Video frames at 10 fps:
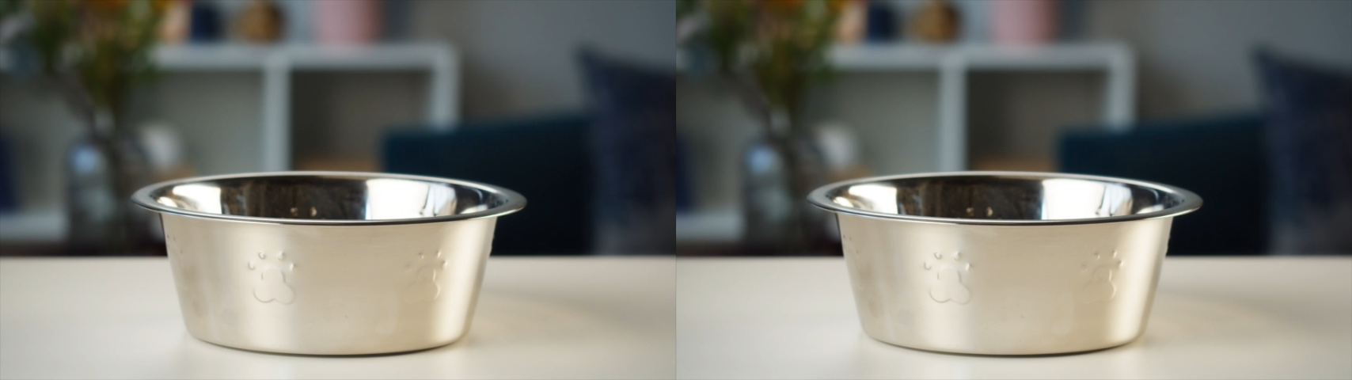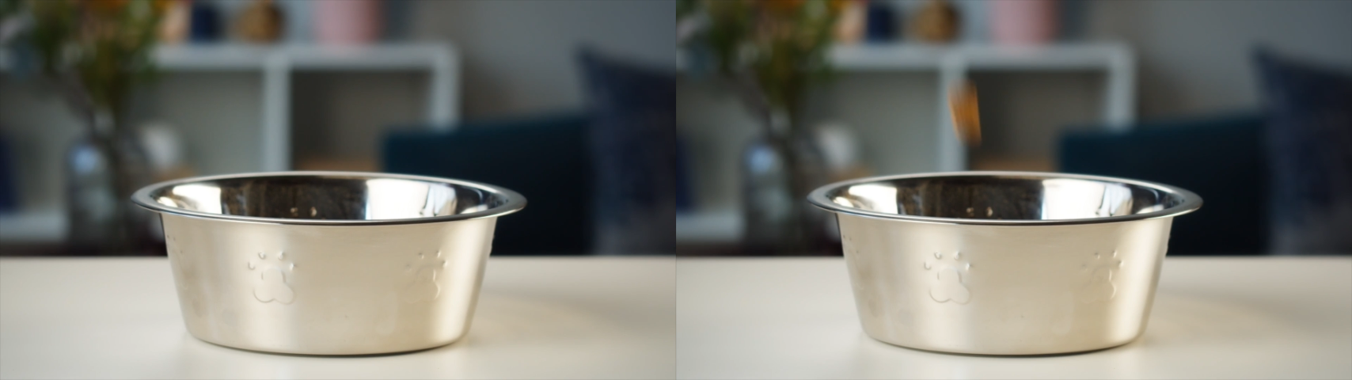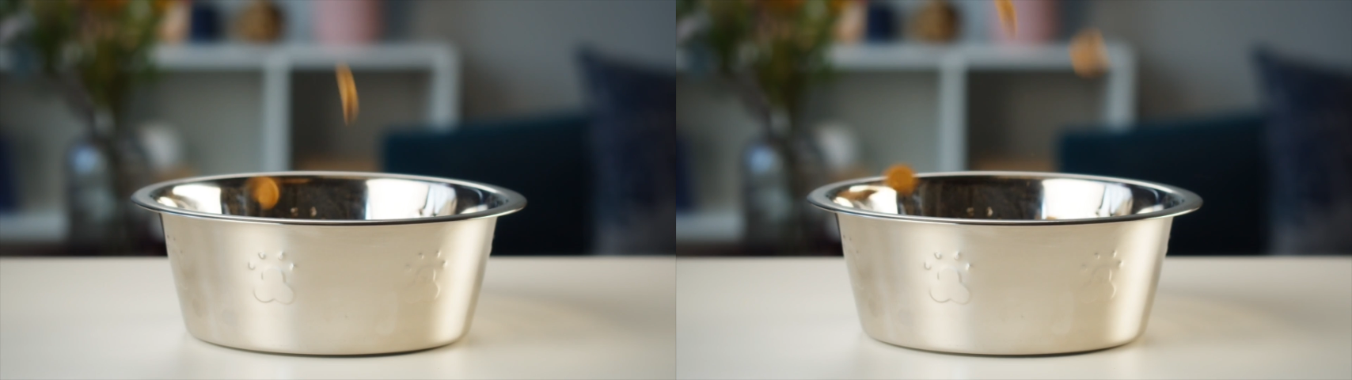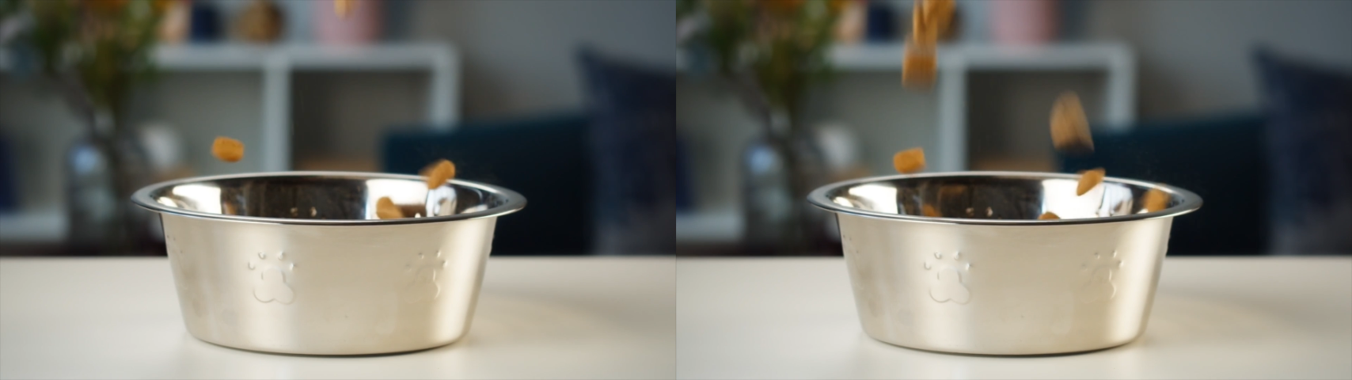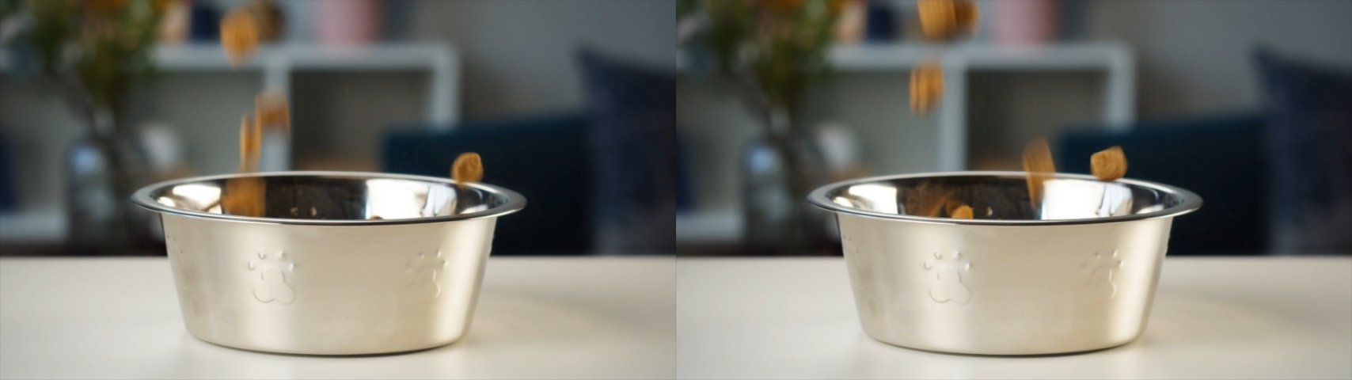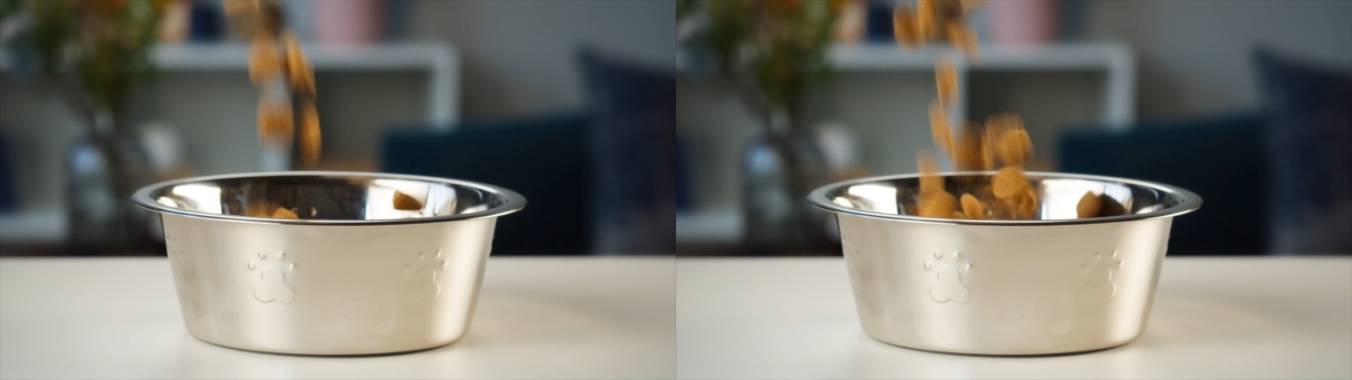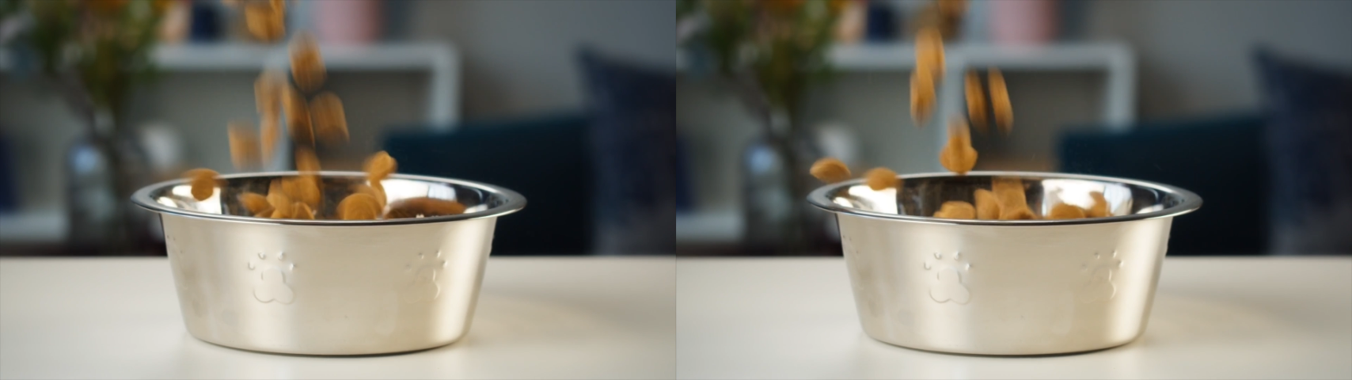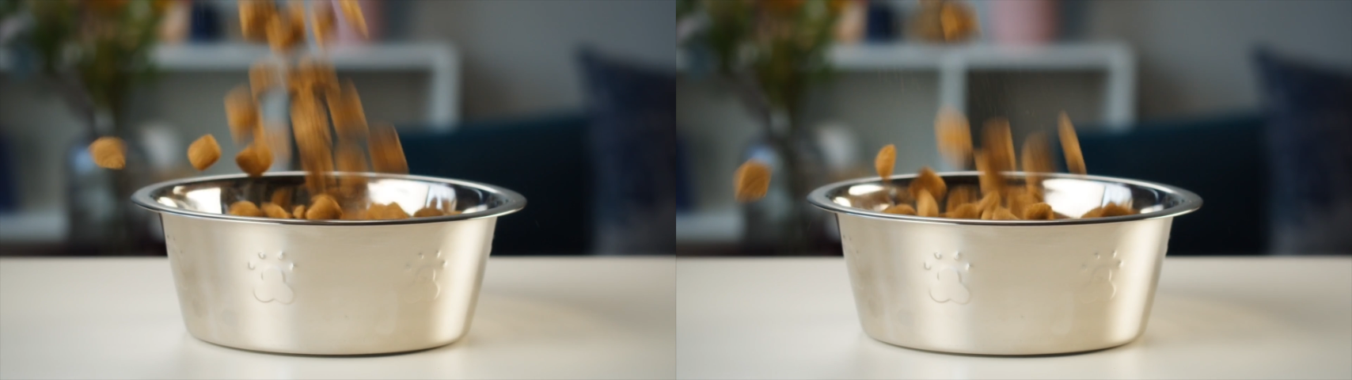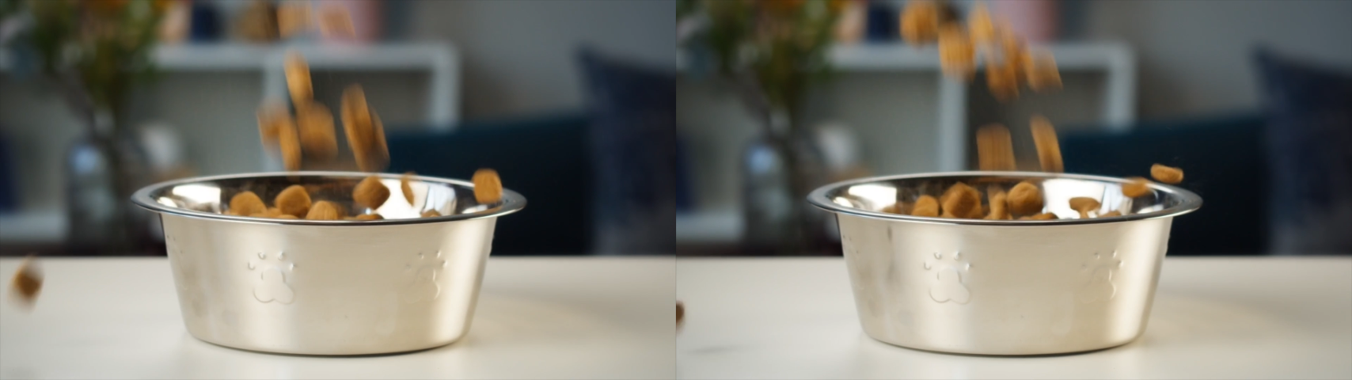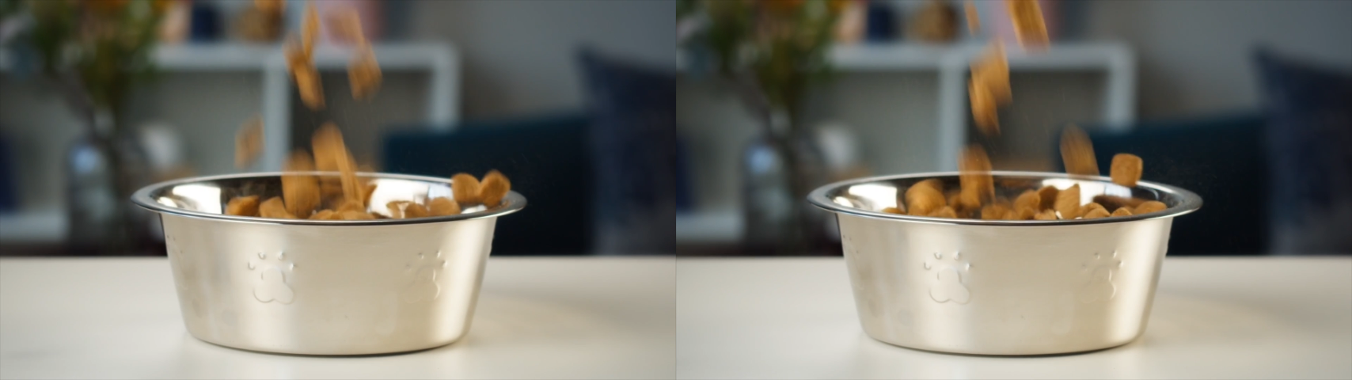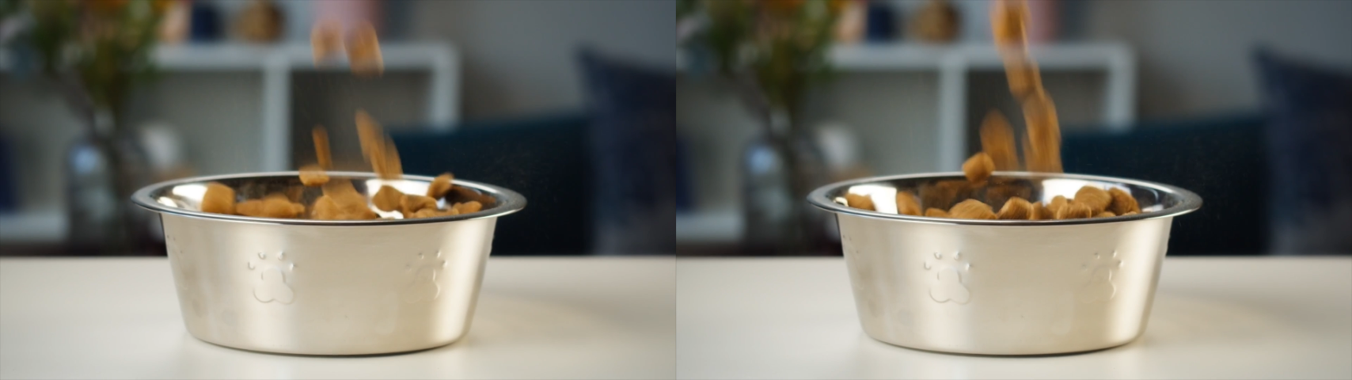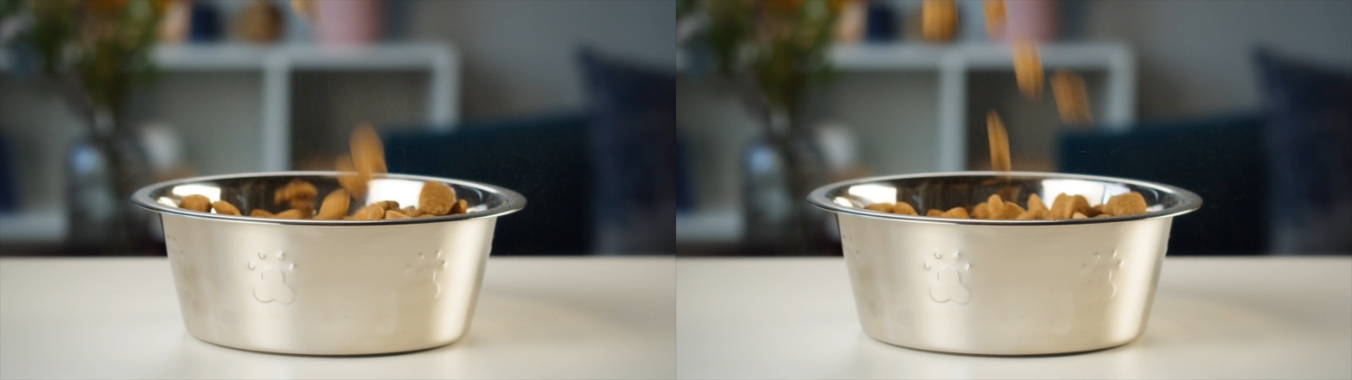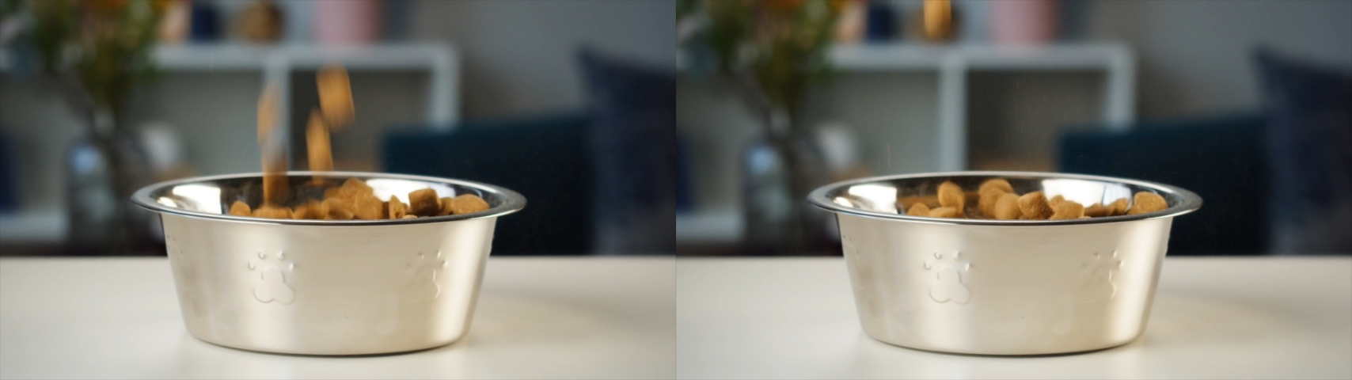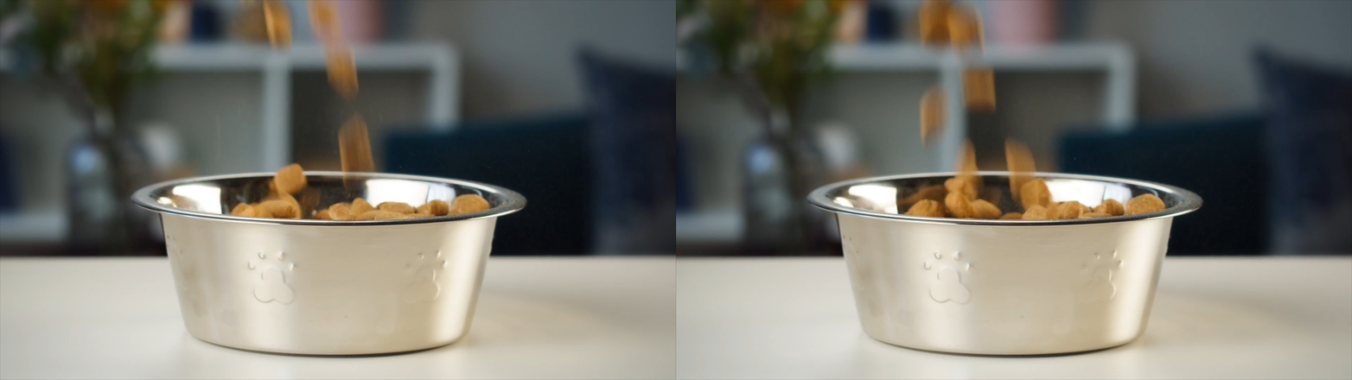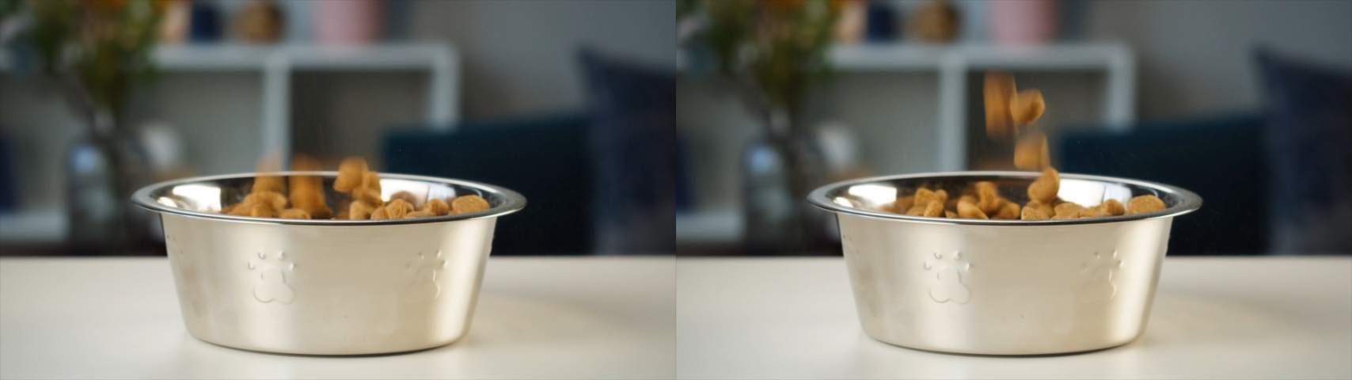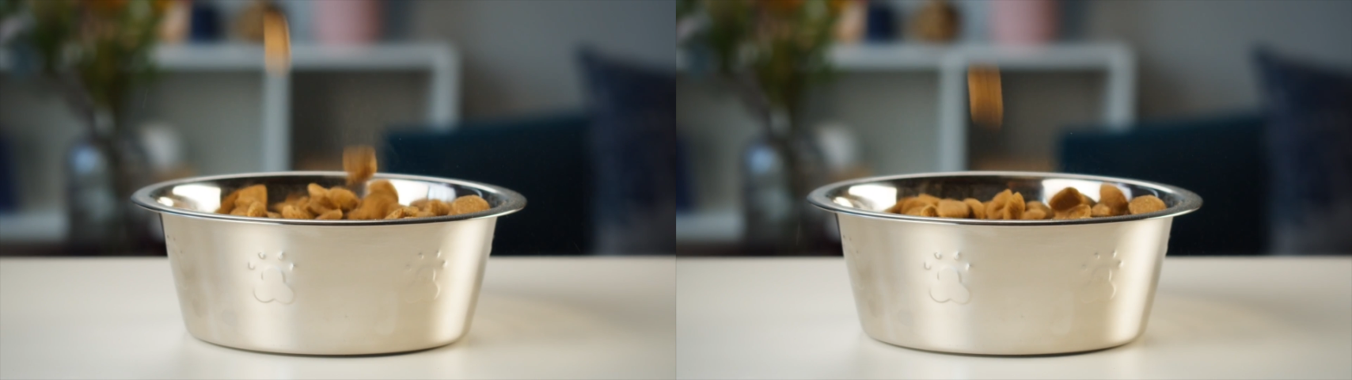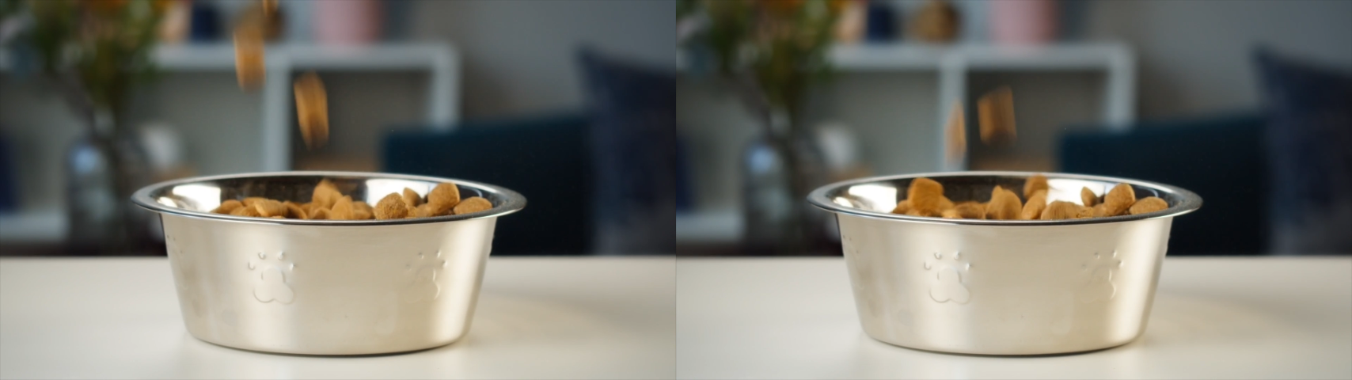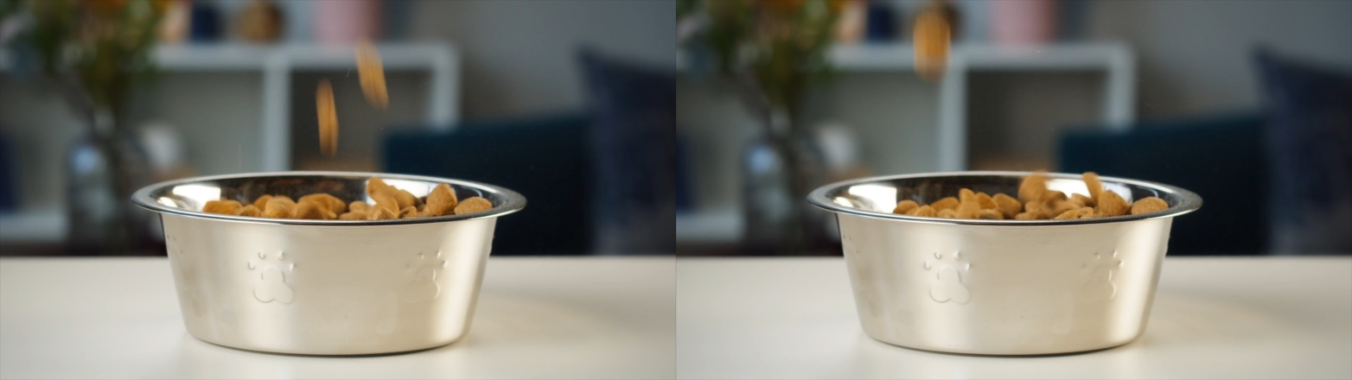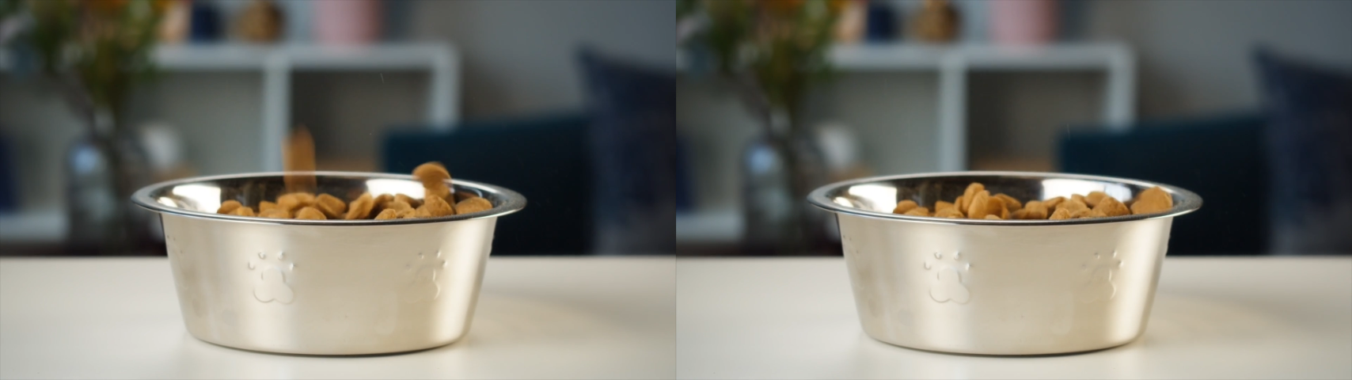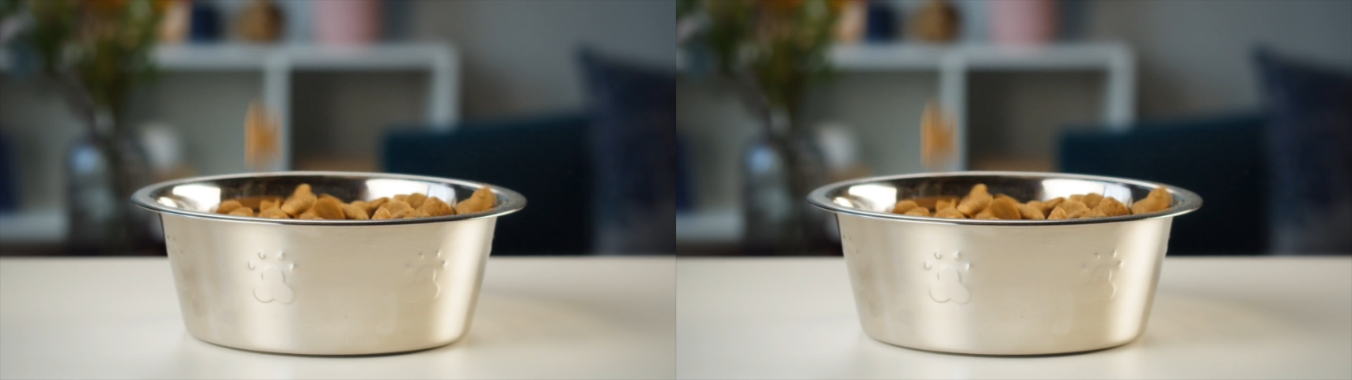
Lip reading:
(no speaker visible)